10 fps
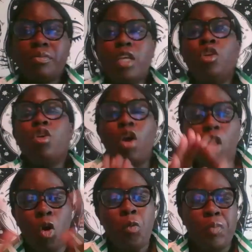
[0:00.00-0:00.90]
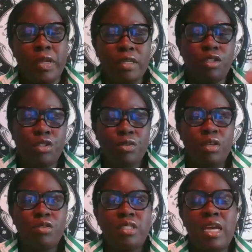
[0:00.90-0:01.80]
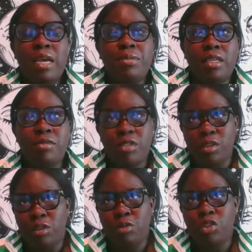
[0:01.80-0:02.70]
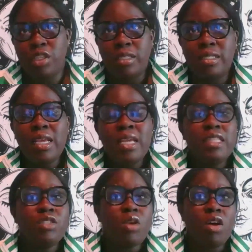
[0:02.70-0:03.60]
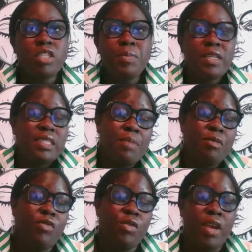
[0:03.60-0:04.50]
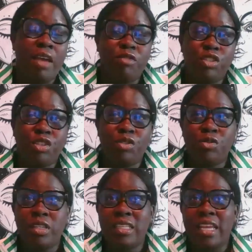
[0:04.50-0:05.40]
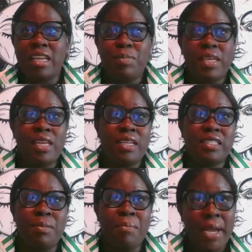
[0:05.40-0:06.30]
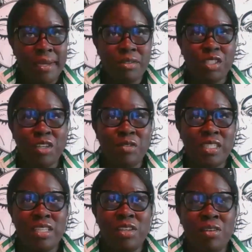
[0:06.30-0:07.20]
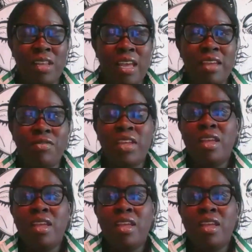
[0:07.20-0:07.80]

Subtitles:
You're open to those types of solutions. This will also be a time if you have children, they could be hitting some milestones in their life.